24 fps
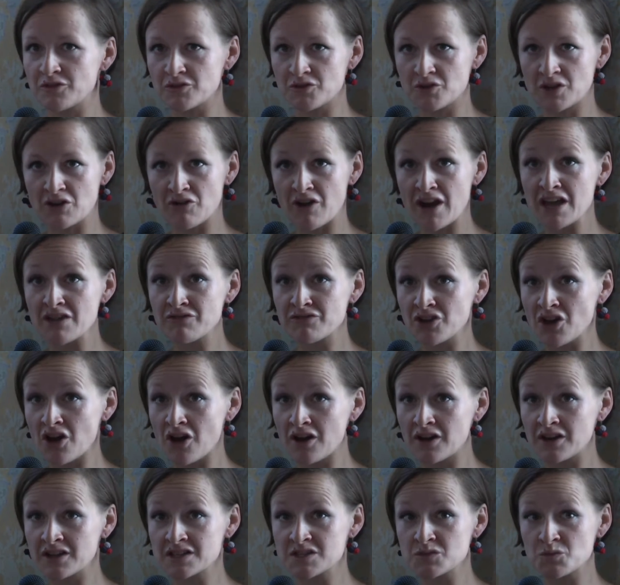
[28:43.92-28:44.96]

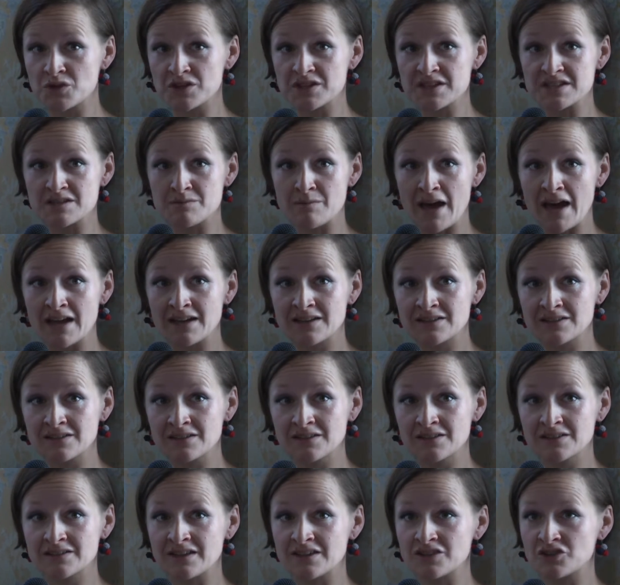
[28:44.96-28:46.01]
Graveyards were
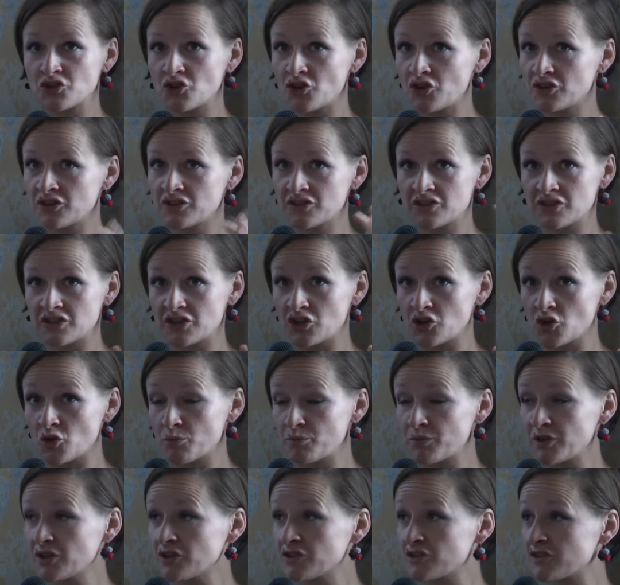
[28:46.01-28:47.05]
dismantled and turned,
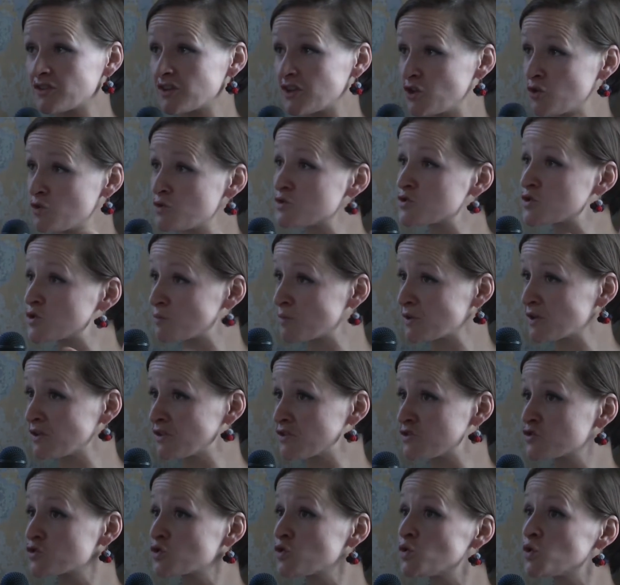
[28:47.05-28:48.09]
used to build
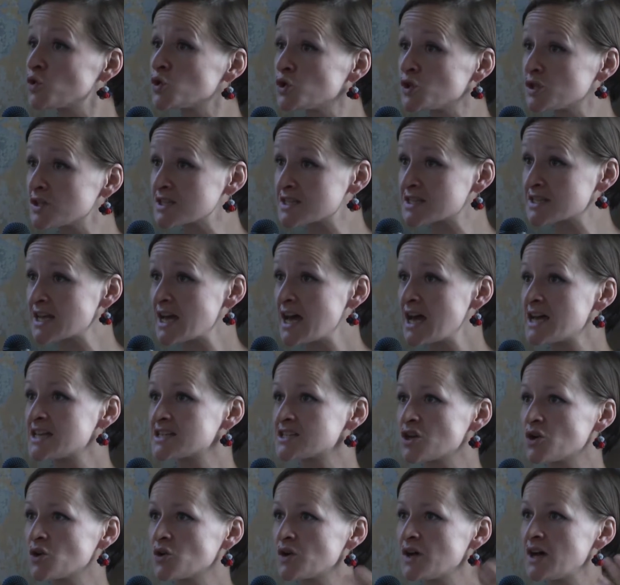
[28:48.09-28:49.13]
schools.
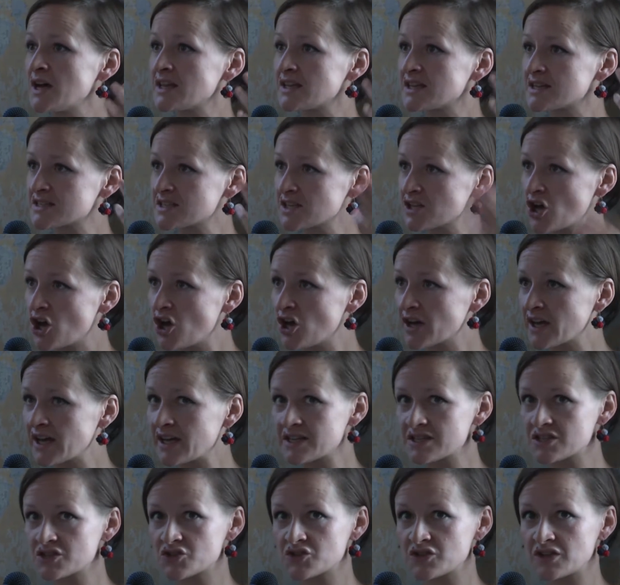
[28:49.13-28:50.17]
So there's a long
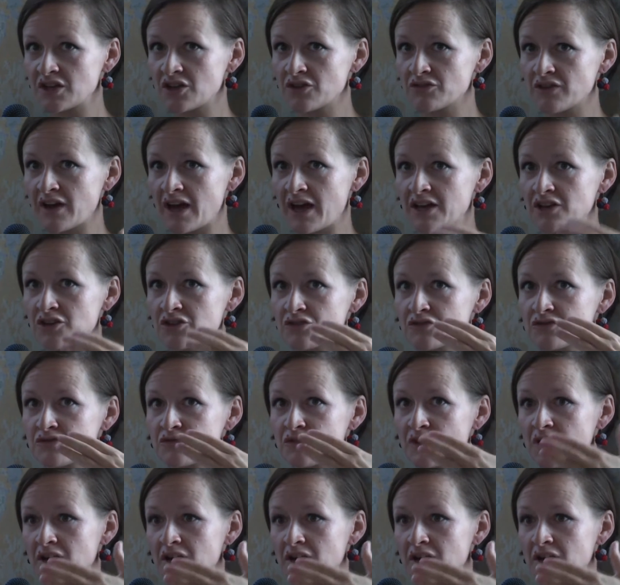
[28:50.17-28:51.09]
history of kind of